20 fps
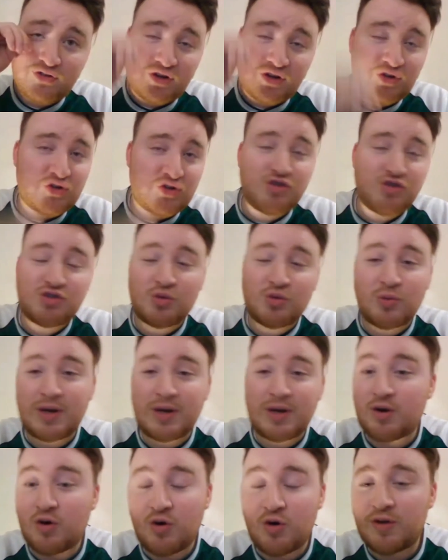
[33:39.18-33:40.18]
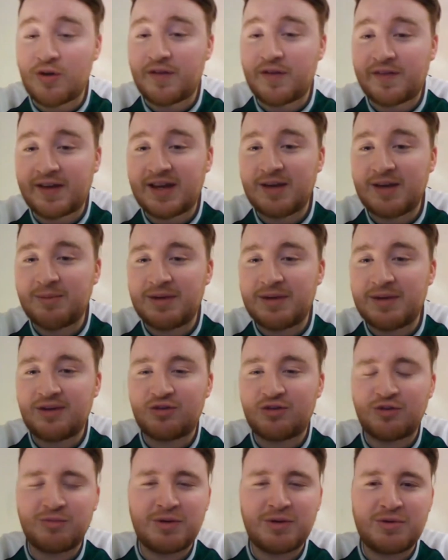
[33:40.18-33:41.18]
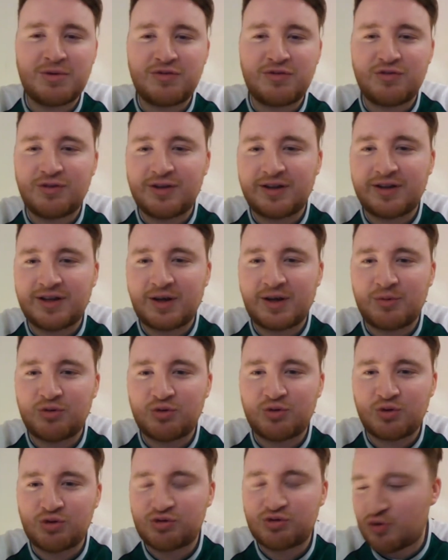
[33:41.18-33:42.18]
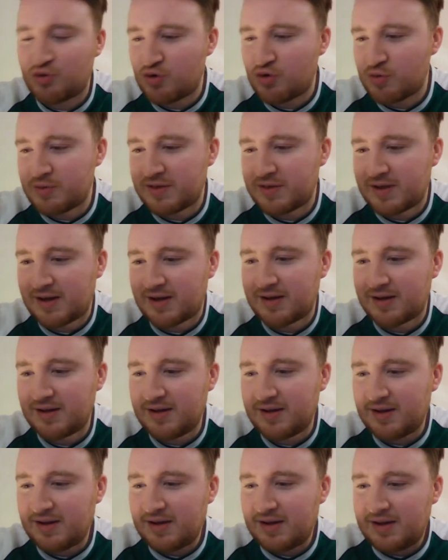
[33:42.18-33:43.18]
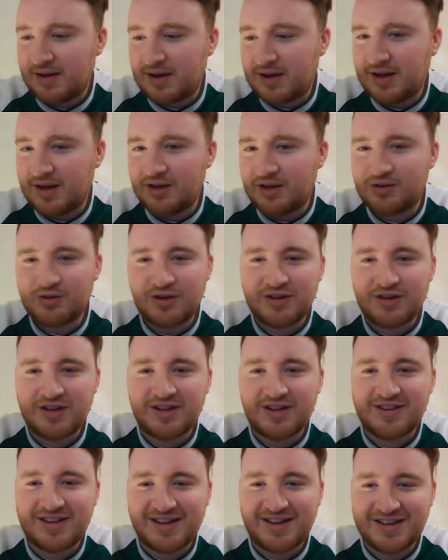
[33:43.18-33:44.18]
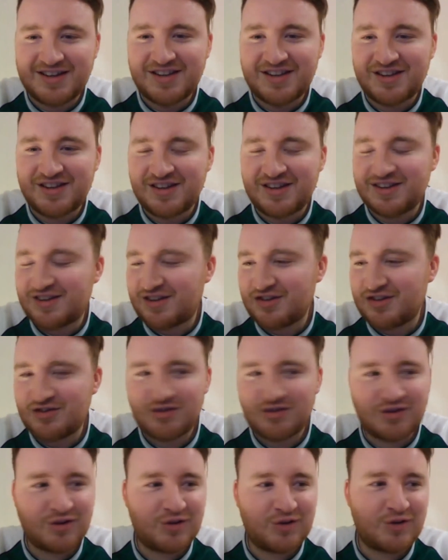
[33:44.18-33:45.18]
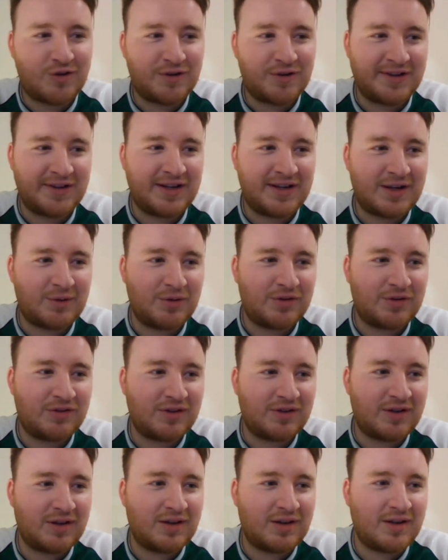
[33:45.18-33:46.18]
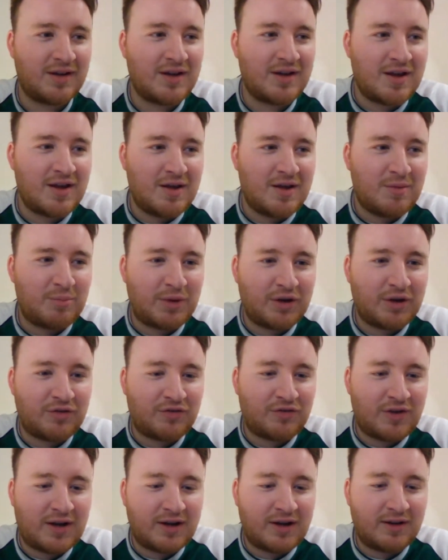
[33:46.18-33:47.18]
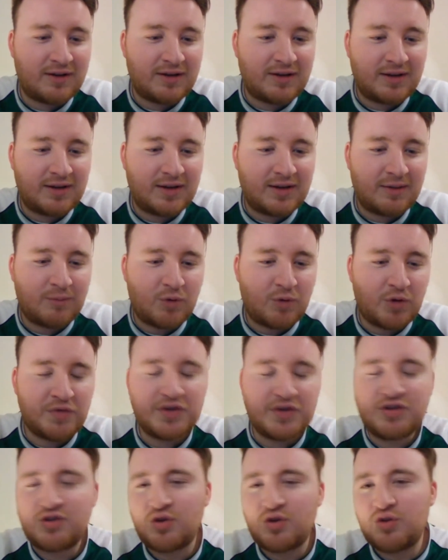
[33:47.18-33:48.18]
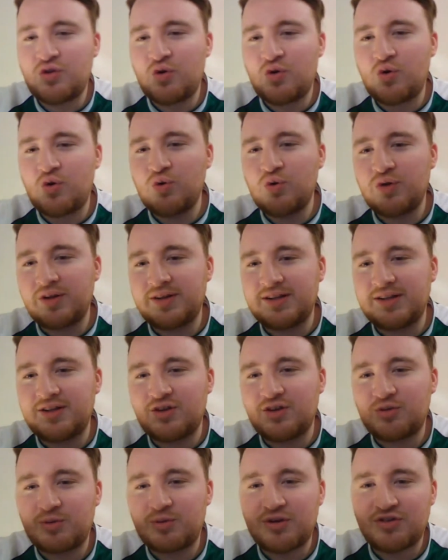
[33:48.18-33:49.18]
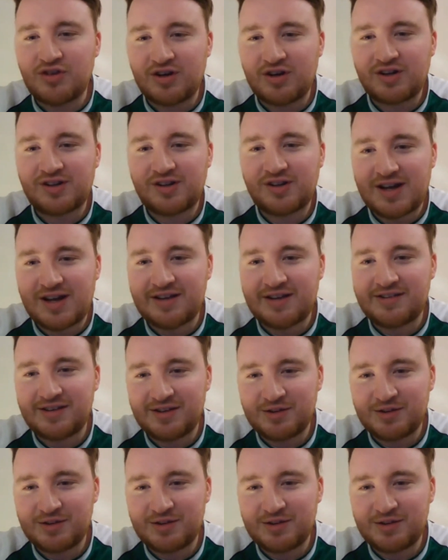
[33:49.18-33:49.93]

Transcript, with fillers: to, I just used to wear it all the time, eh, so it made me feel like I was close to home in that. uh, so I did, I did like that shirt a lot, eh, and I was a eh, big fan of the, um, obviously the, the old Adidas ones are classic,